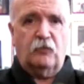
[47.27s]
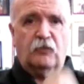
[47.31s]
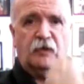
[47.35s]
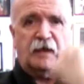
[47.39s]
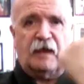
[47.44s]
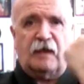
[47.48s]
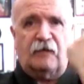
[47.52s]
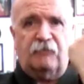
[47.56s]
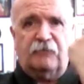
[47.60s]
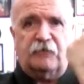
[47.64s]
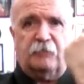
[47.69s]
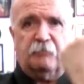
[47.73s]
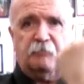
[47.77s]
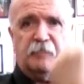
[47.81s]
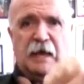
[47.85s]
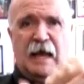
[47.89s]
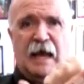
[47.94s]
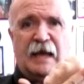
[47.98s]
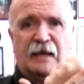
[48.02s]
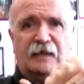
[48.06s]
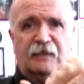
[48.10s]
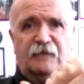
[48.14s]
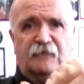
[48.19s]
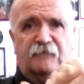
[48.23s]
we have the
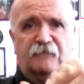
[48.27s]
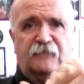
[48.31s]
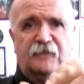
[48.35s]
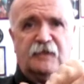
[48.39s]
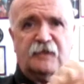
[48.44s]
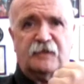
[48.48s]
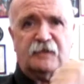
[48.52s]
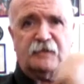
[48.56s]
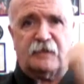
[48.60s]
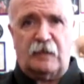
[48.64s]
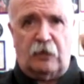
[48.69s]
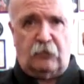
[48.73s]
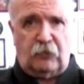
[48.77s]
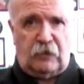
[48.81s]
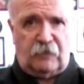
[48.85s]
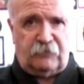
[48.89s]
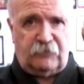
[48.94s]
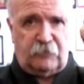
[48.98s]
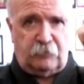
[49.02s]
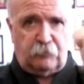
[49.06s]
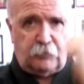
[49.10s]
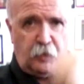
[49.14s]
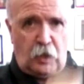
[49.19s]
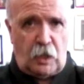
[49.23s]
back of the fist, and we
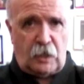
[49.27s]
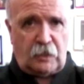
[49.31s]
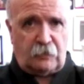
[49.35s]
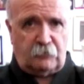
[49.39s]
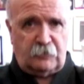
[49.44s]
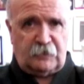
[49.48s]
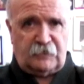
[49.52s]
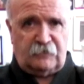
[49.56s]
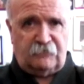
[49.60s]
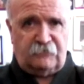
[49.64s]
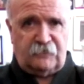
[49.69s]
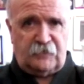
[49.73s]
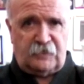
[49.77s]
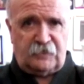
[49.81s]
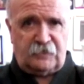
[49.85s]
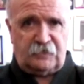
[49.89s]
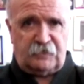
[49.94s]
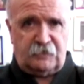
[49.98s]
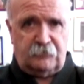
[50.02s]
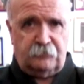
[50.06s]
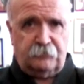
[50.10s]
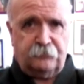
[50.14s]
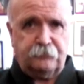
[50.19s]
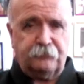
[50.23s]
have the bottom of the
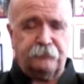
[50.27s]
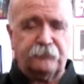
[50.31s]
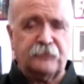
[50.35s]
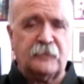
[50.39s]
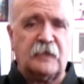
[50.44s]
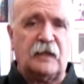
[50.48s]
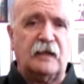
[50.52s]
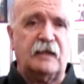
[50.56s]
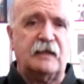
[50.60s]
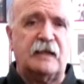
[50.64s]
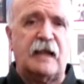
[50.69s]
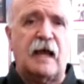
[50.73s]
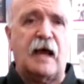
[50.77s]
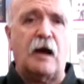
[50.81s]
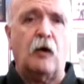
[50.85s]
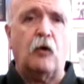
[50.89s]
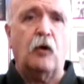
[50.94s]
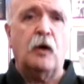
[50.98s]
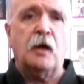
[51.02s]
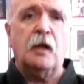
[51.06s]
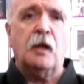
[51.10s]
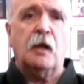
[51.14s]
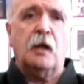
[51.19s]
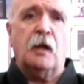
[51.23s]
fist.
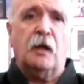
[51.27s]
Now,